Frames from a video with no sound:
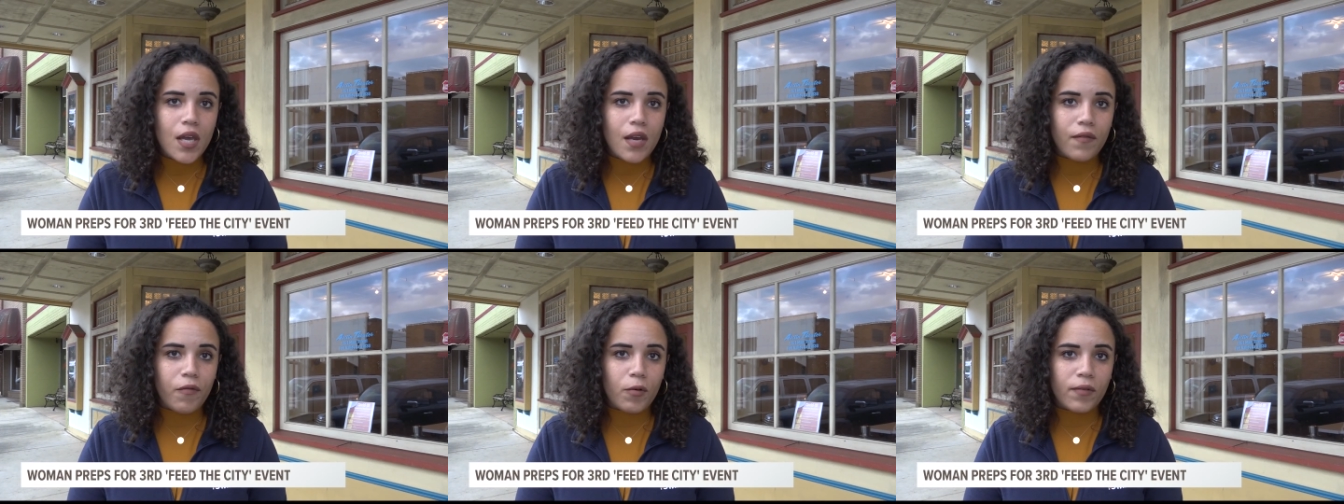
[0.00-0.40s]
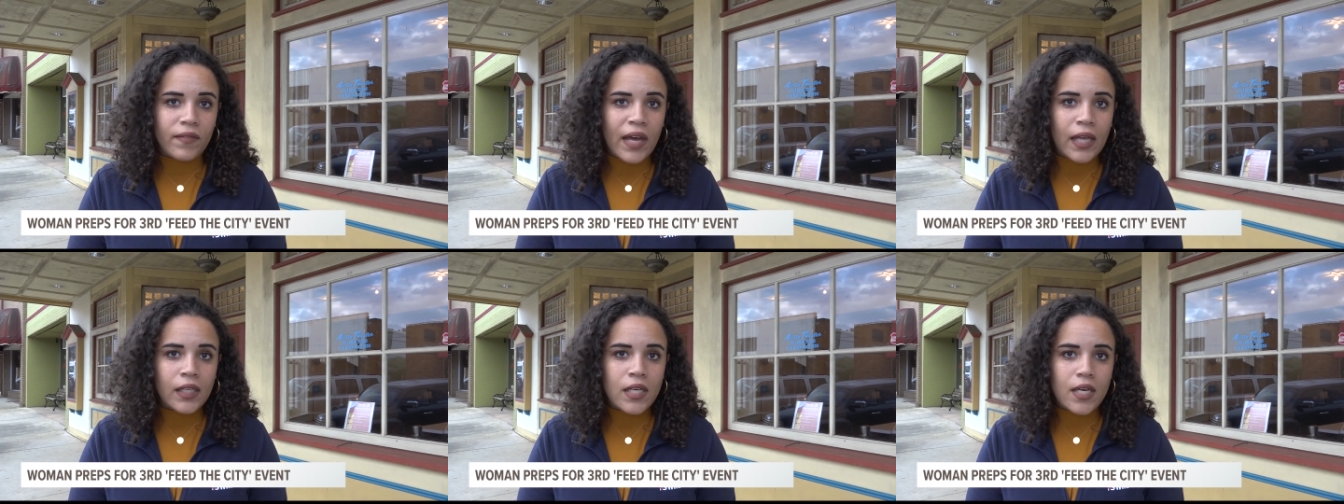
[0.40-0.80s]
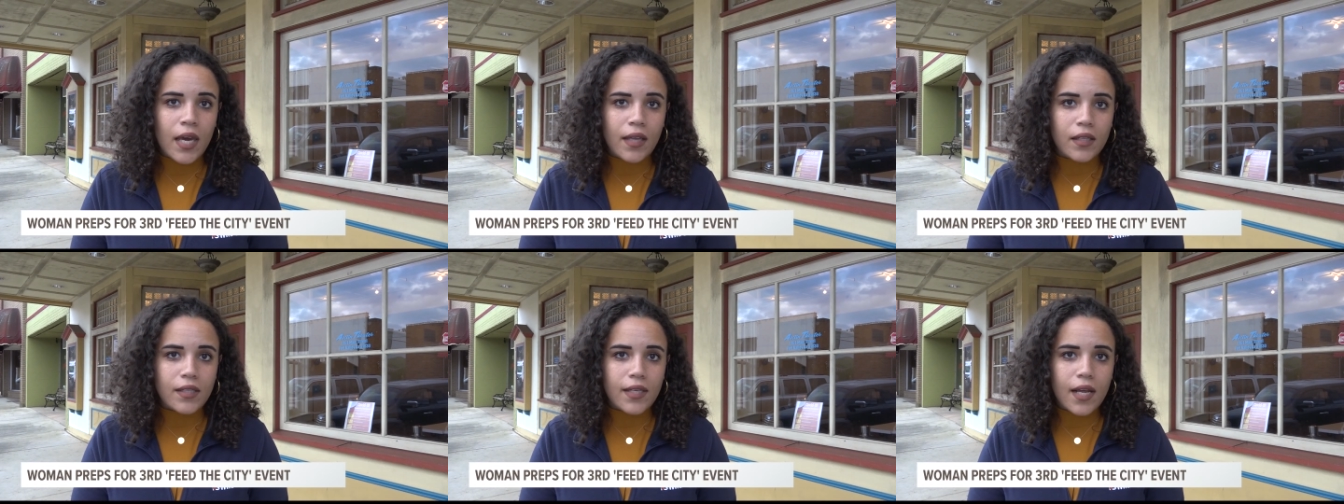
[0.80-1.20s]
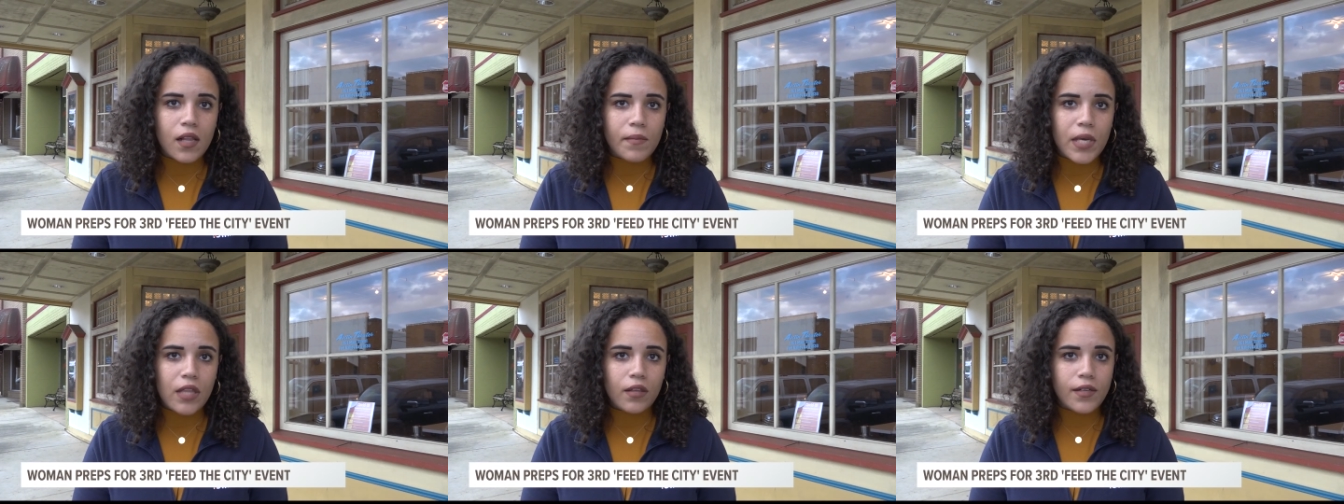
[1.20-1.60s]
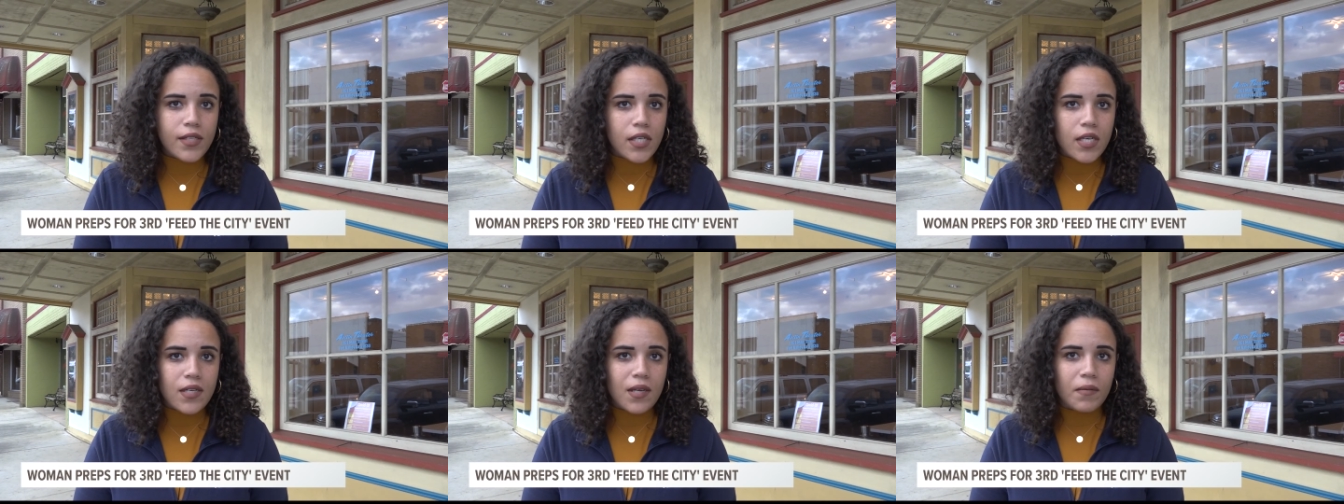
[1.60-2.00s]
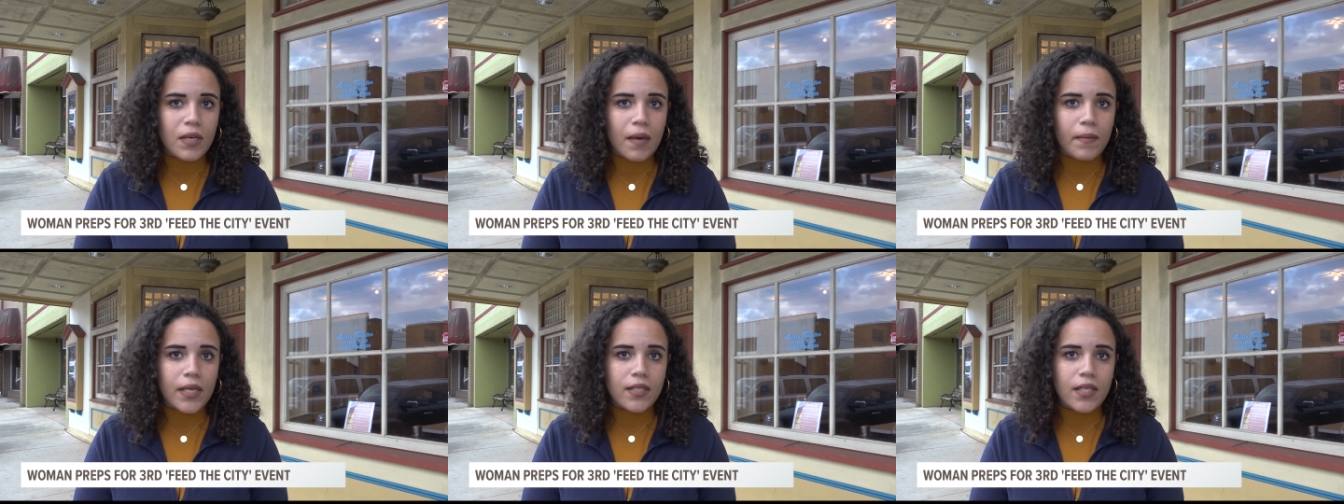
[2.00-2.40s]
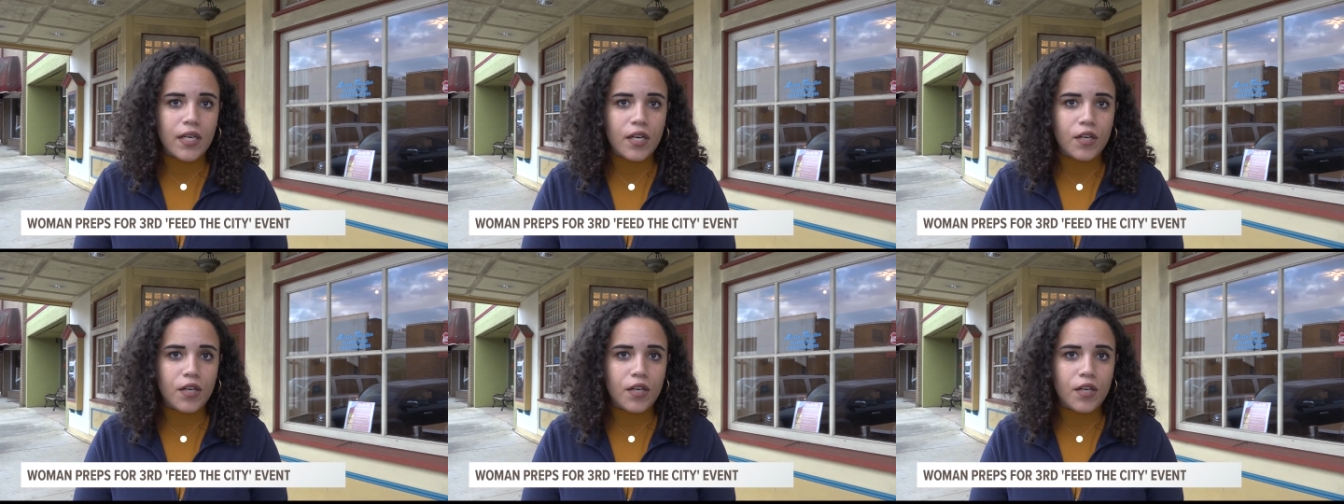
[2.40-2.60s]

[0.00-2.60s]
In Fort Valley, Kayla Solomon, thirteen W M A Z